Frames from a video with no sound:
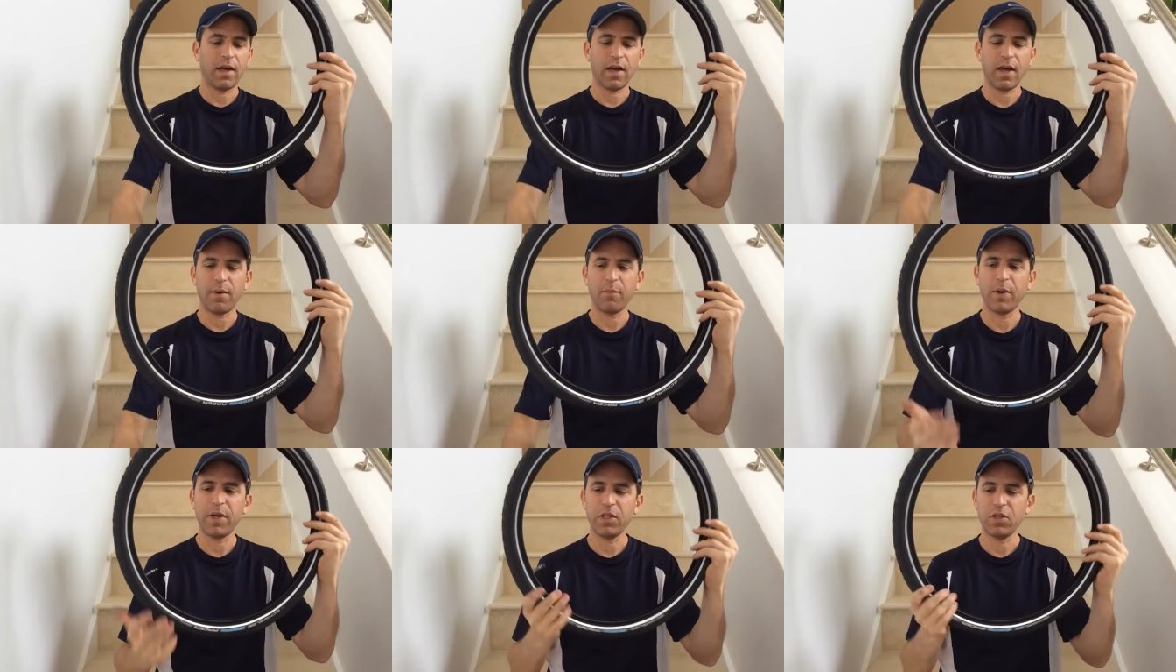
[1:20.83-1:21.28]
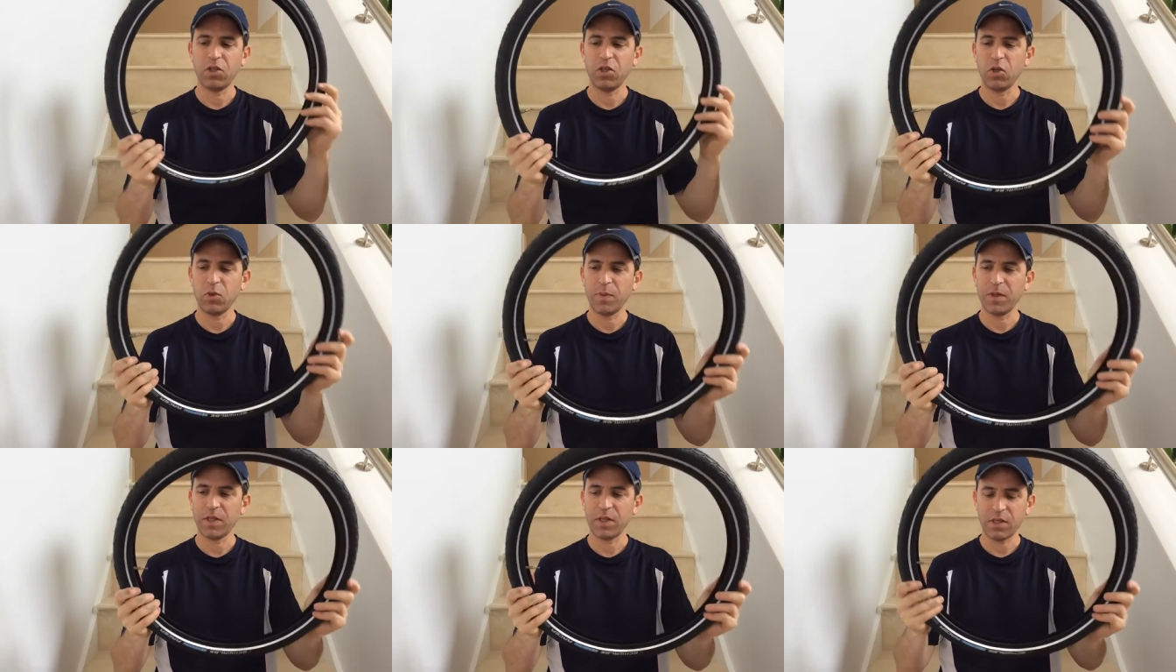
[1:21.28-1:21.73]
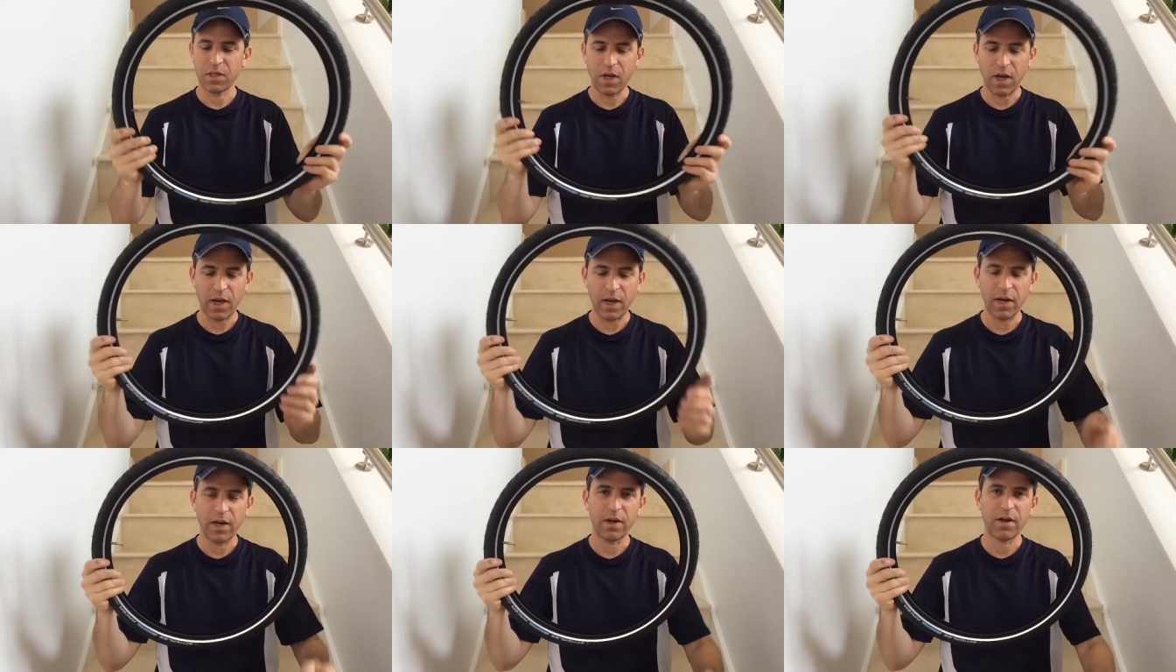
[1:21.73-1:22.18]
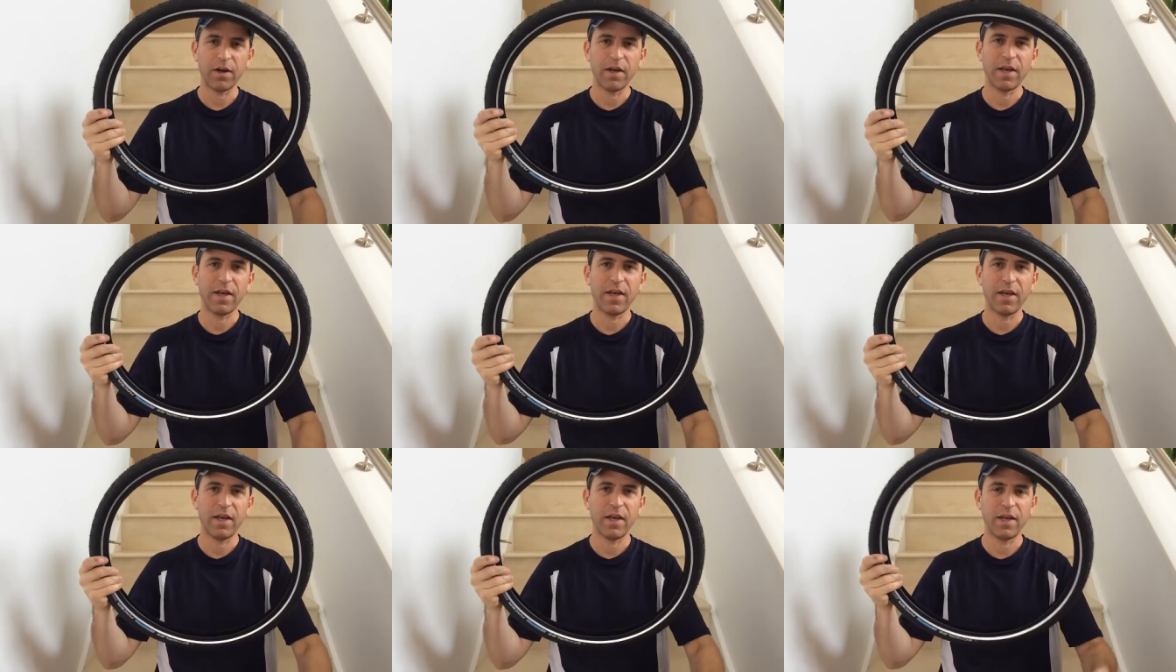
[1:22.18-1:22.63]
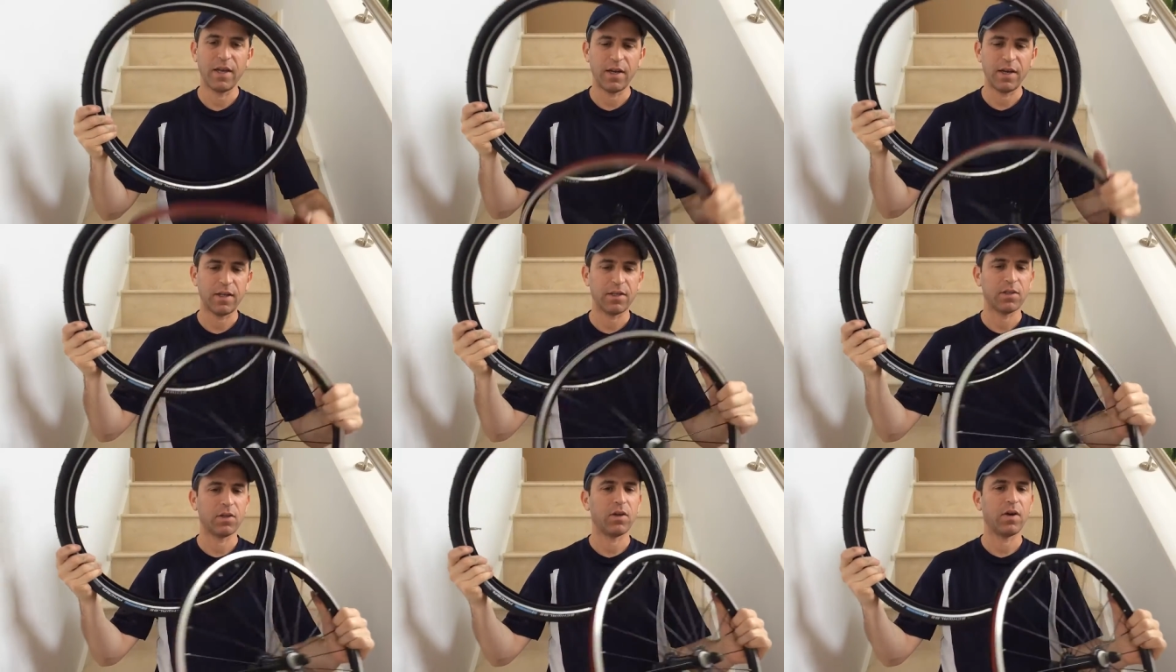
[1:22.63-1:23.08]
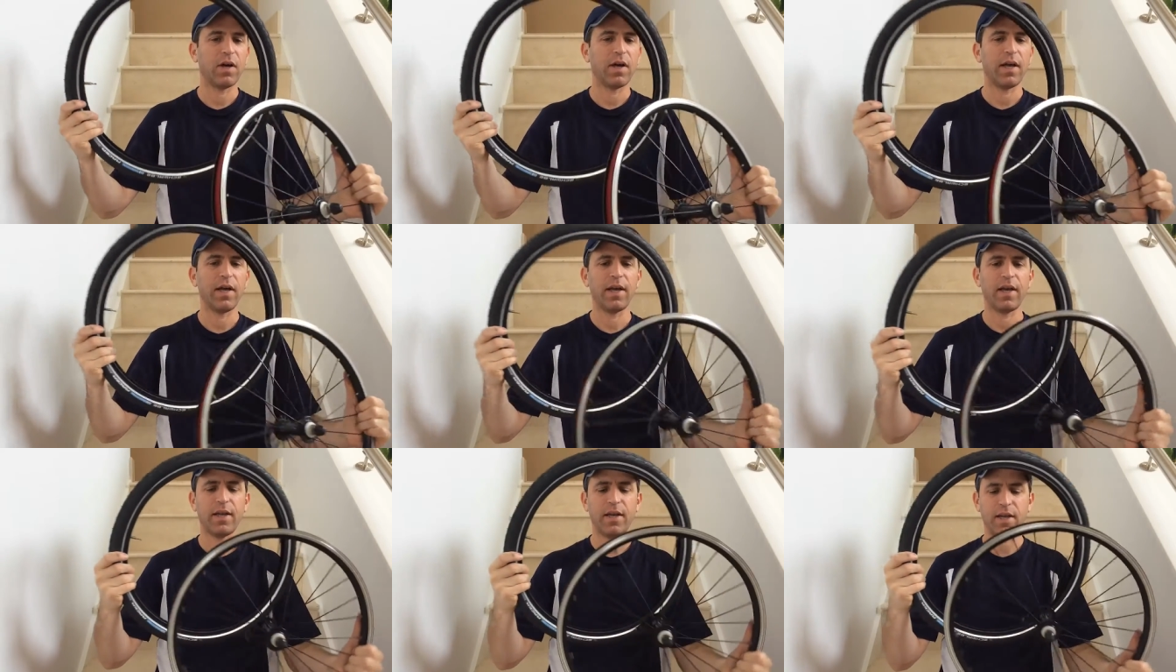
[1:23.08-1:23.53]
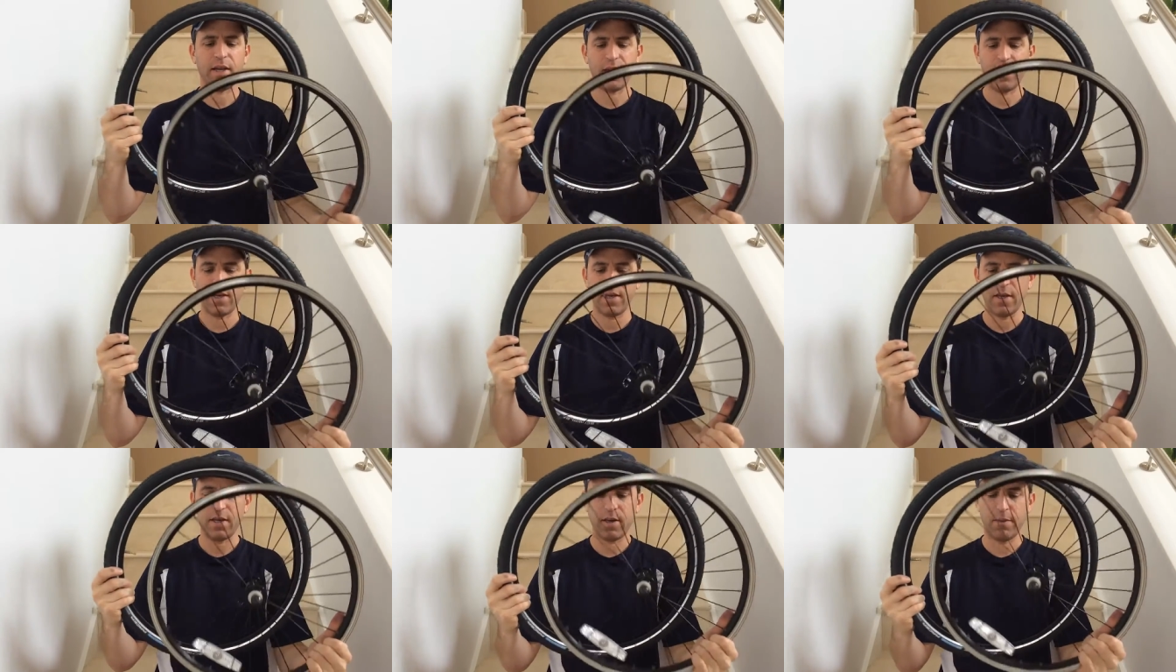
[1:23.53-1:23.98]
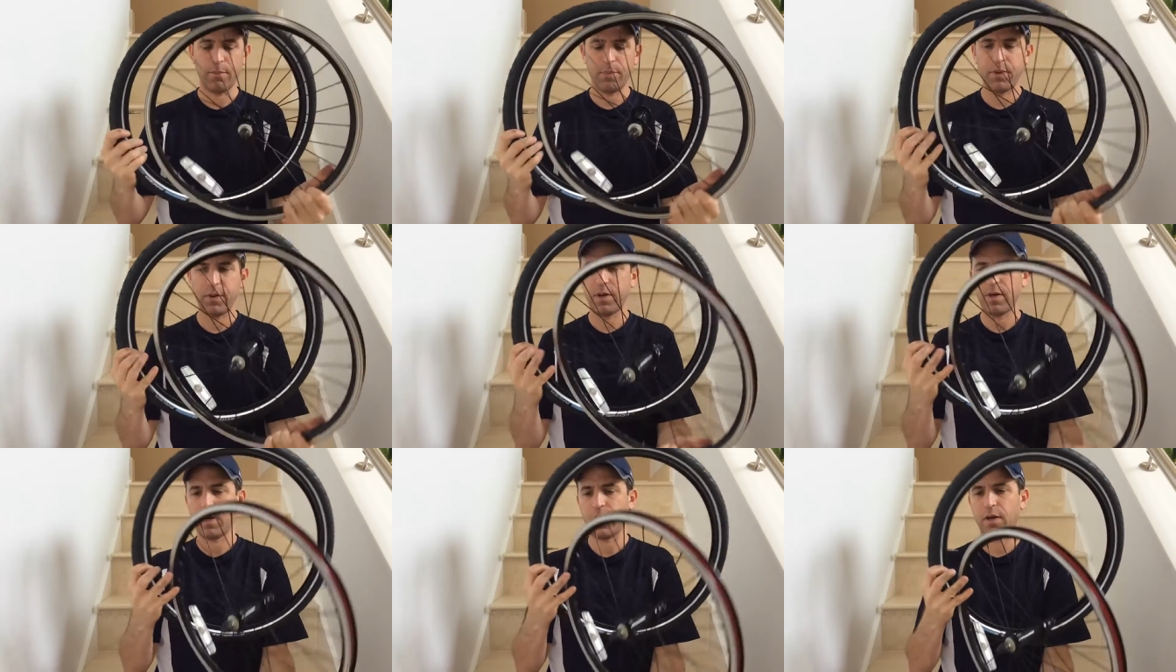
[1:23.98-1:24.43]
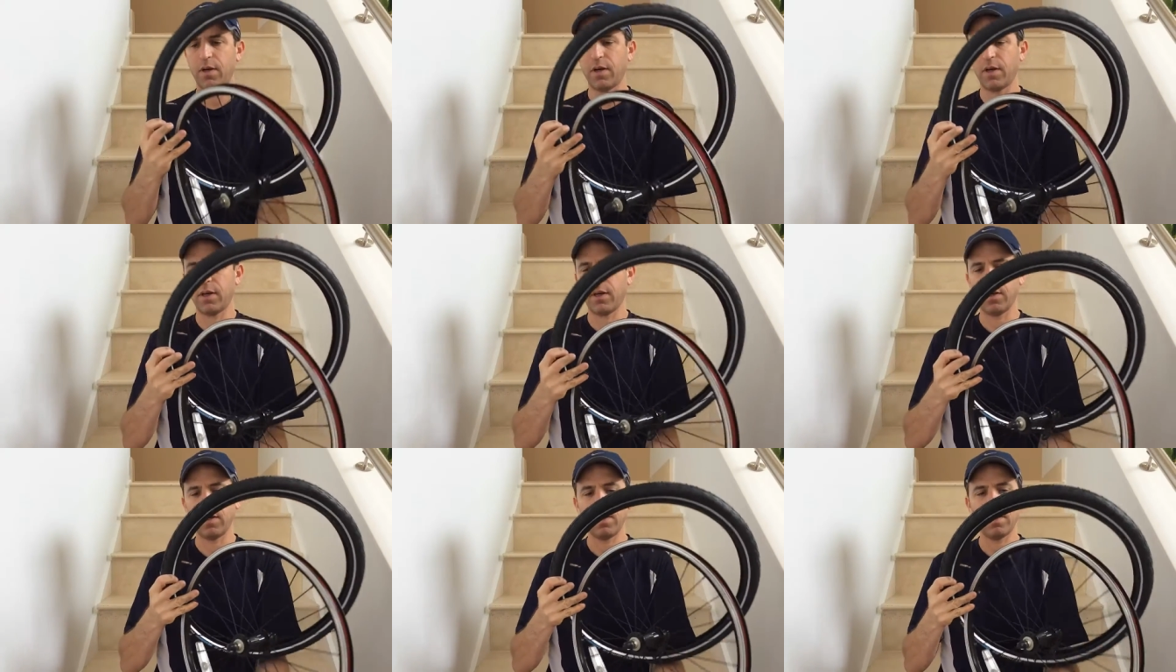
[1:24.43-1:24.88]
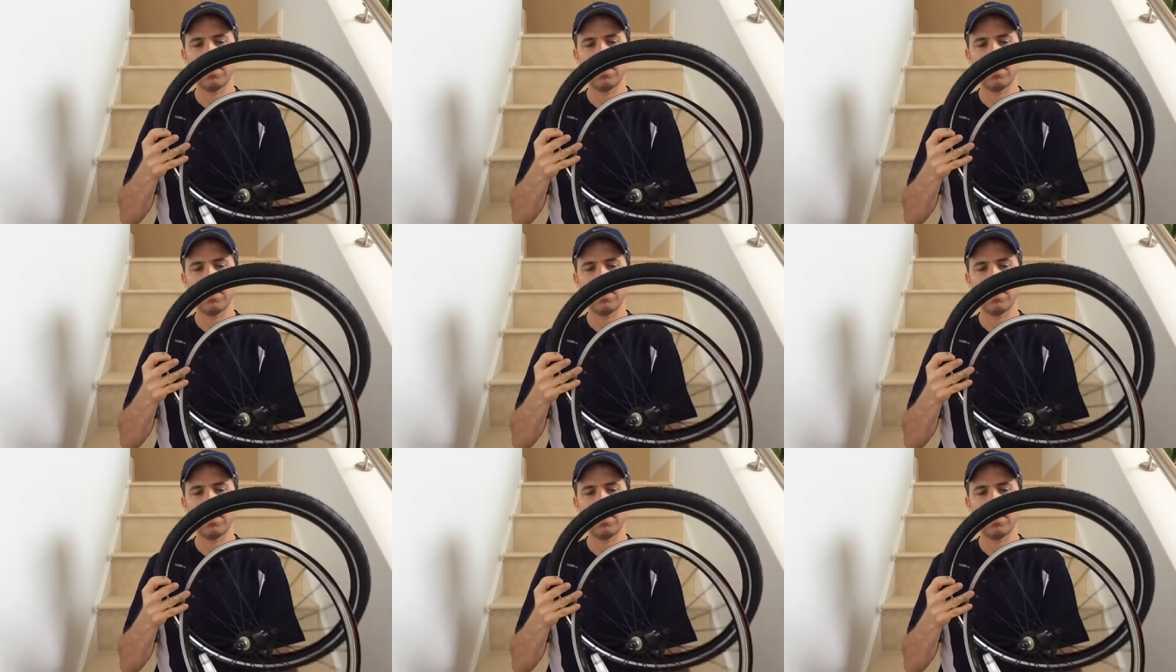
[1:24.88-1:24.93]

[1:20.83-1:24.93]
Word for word: got my tube in the tire and let's go ahead and put it on,